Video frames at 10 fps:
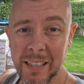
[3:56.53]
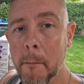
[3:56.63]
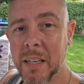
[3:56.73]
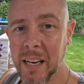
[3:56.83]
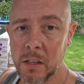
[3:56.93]
and
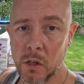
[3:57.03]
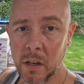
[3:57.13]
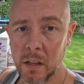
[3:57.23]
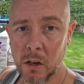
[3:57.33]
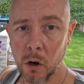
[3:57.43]

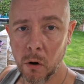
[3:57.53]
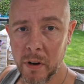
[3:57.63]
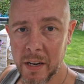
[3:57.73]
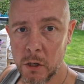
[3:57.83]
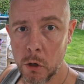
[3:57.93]
potentially the
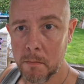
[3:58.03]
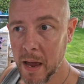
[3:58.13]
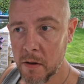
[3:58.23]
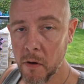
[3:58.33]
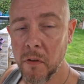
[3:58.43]
chlorine issue
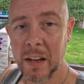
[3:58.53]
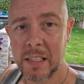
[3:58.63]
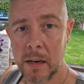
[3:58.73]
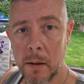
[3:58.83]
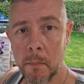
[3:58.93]
may have
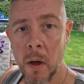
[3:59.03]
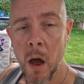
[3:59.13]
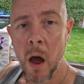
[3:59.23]
affected him